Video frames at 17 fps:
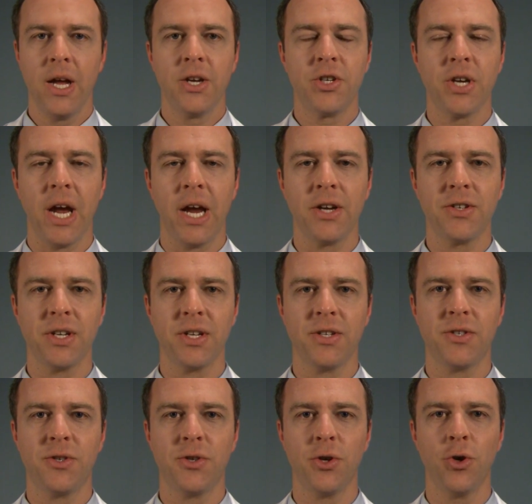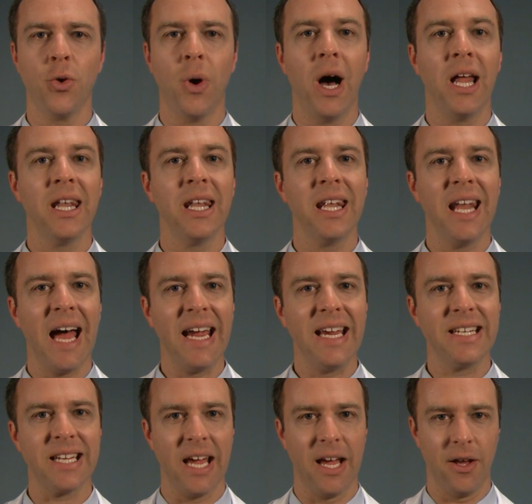changes to a
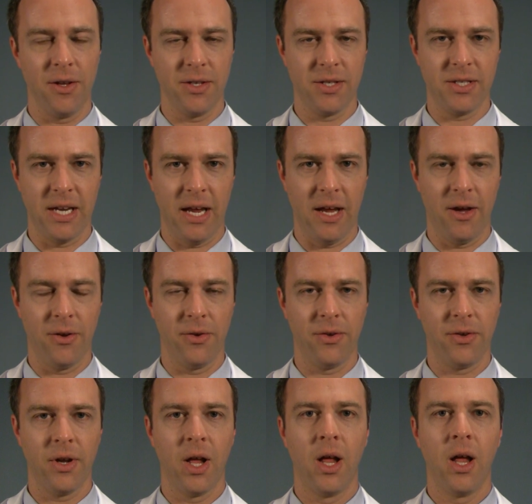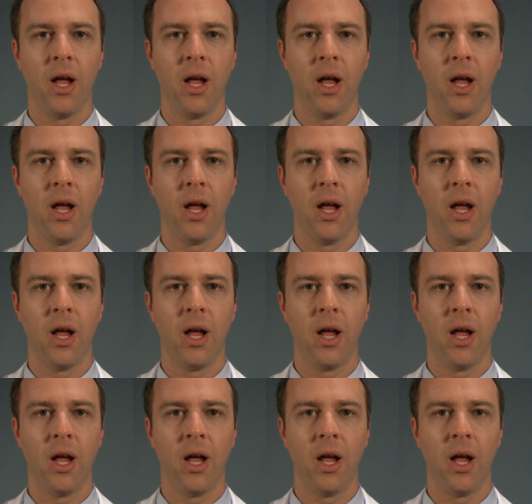light L sound.